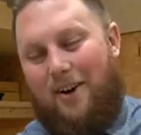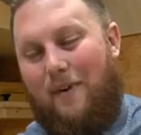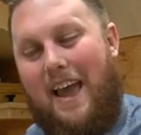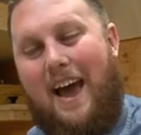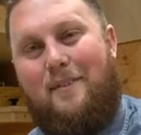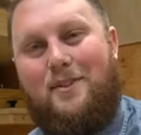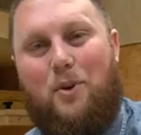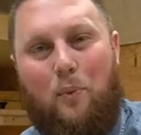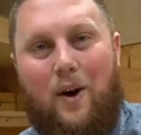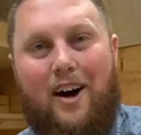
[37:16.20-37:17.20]
We have
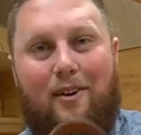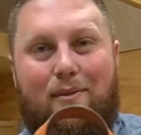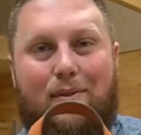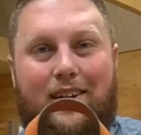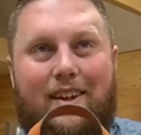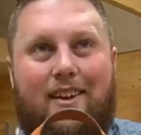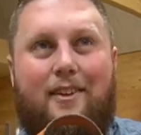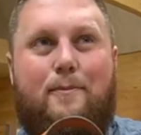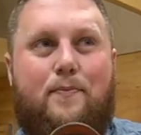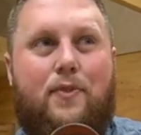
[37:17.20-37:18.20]
twelve,
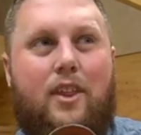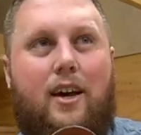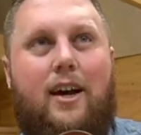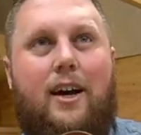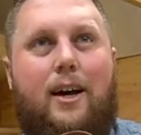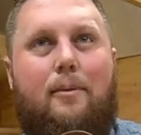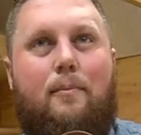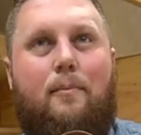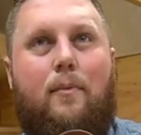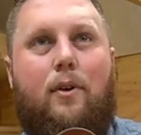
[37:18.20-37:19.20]

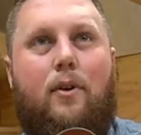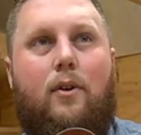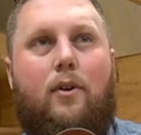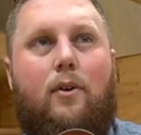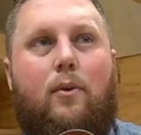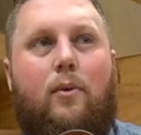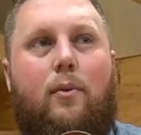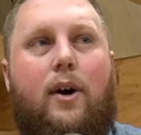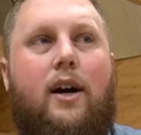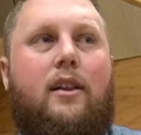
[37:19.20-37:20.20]
um,
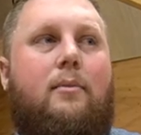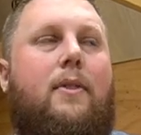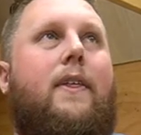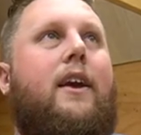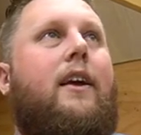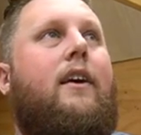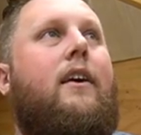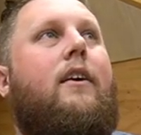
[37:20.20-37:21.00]
well, let me think here.